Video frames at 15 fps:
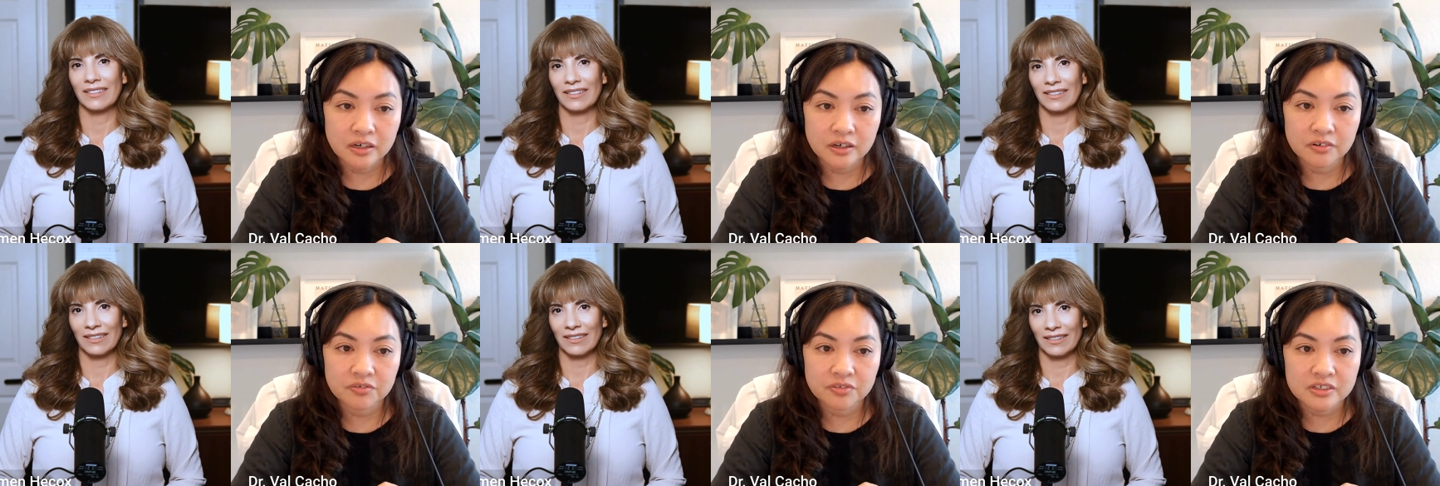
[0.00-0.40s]

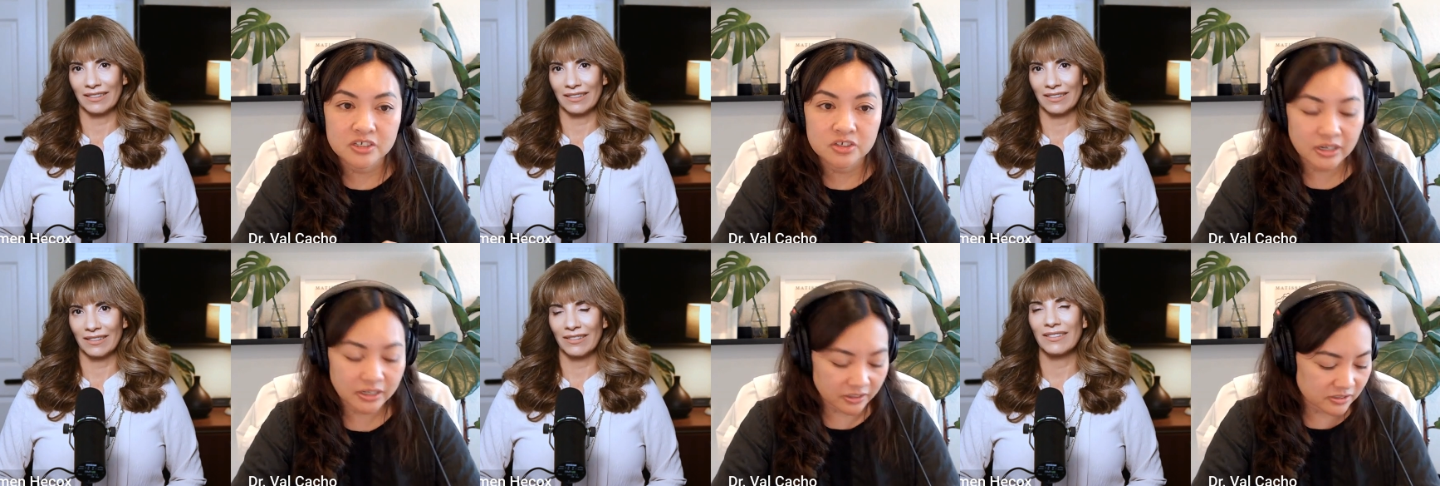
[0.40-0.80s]
Speaker 1: of
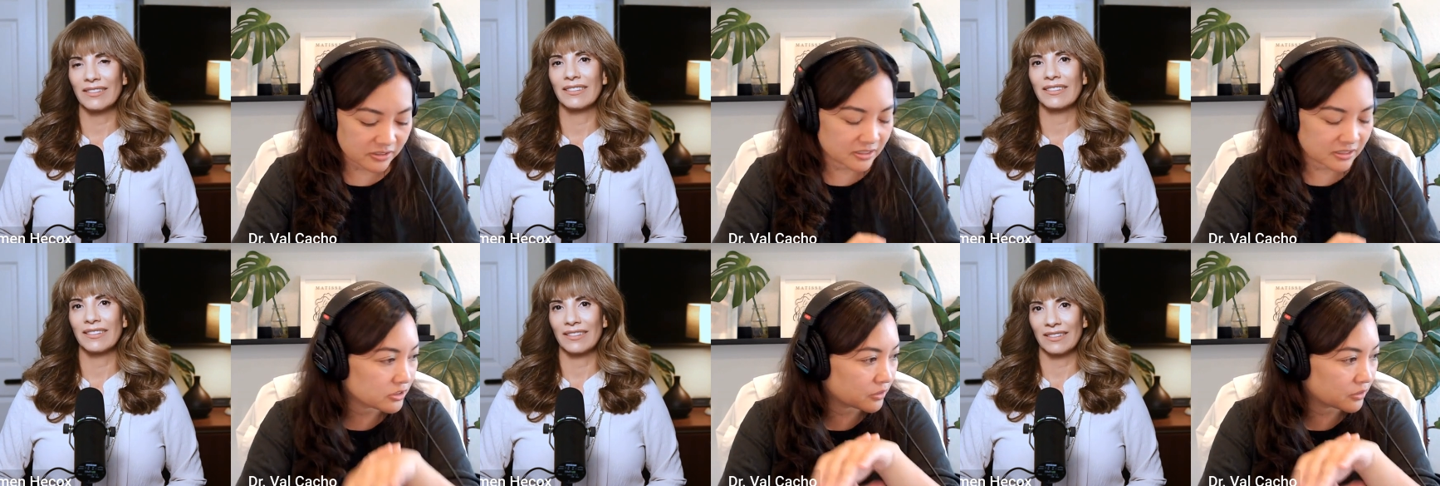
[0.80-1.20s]
the
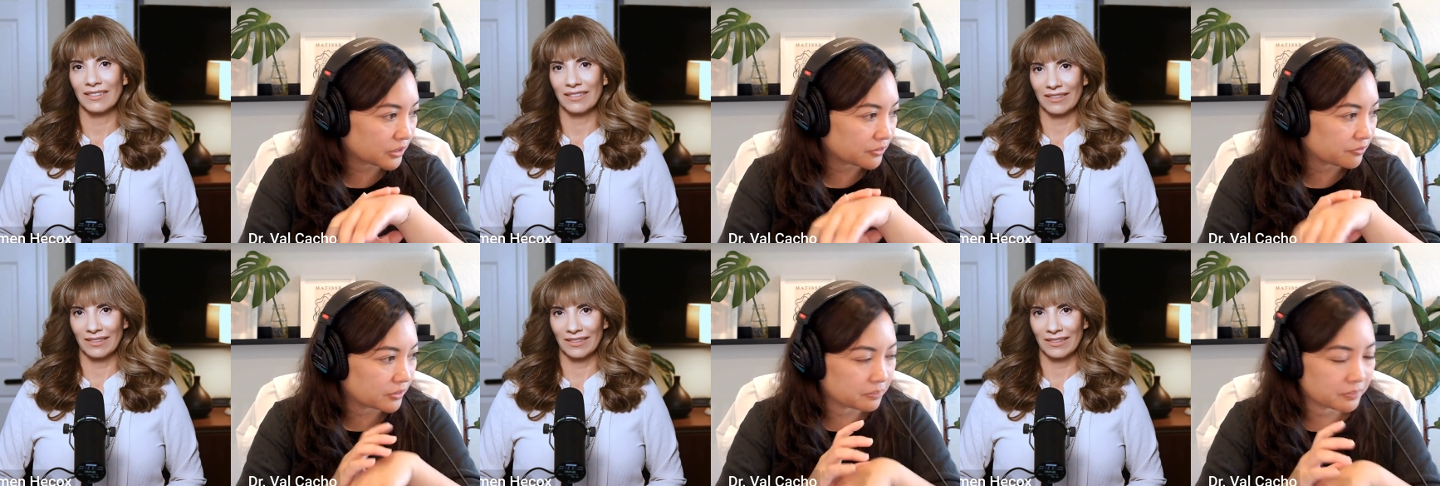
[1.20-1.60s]
trackers. I usually
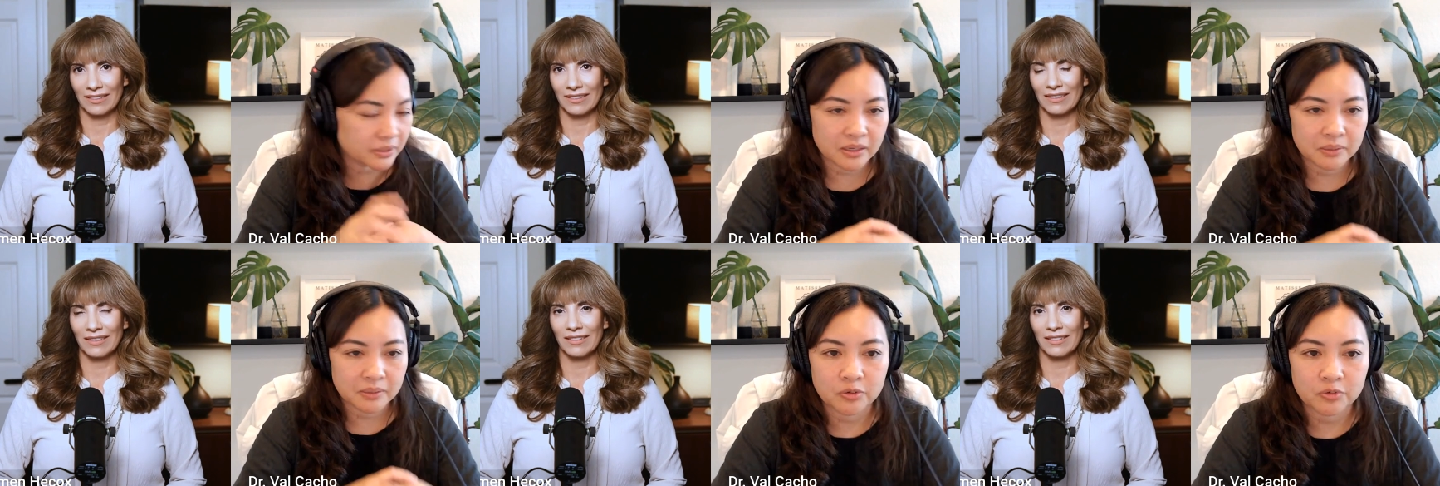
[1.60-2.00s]
wear a
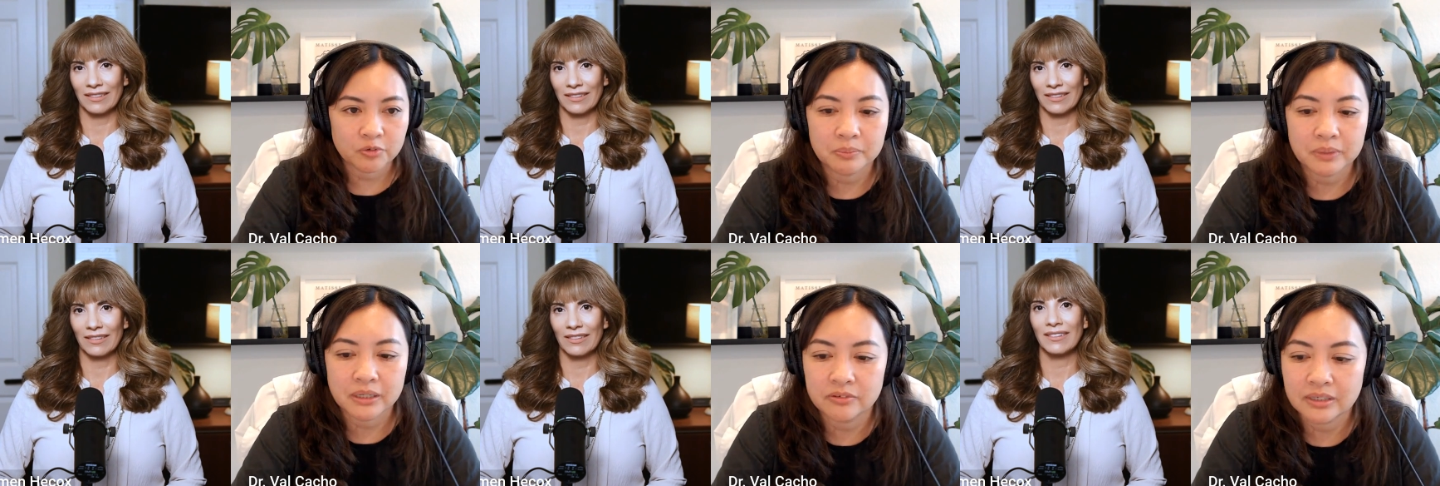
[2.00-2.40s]
Fitbit. I'm not
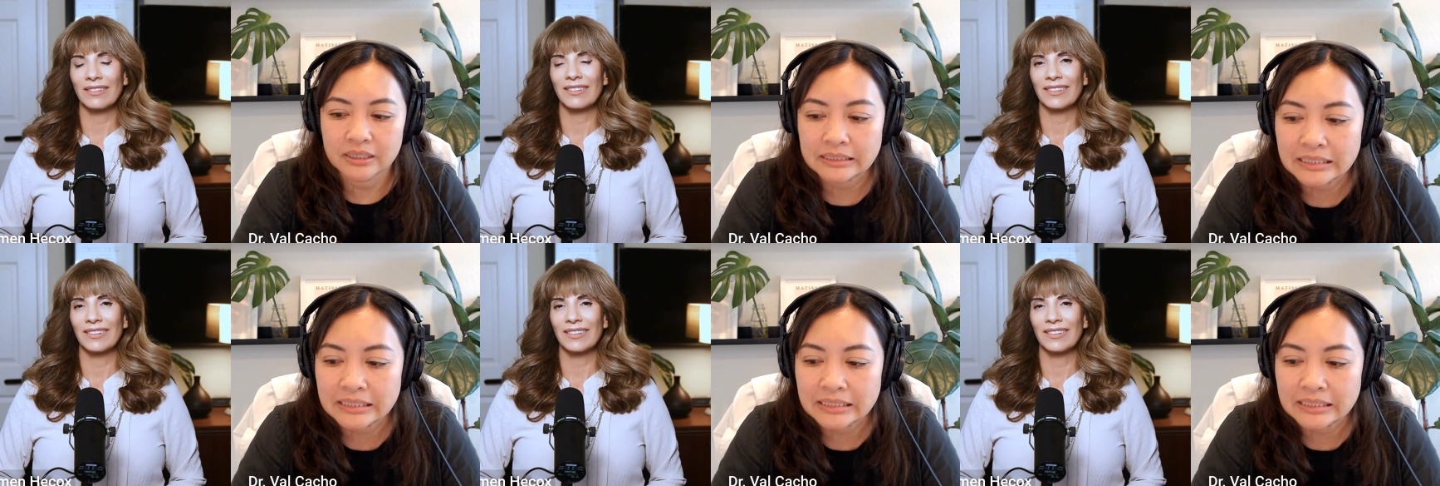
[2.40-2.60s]
wearing mine right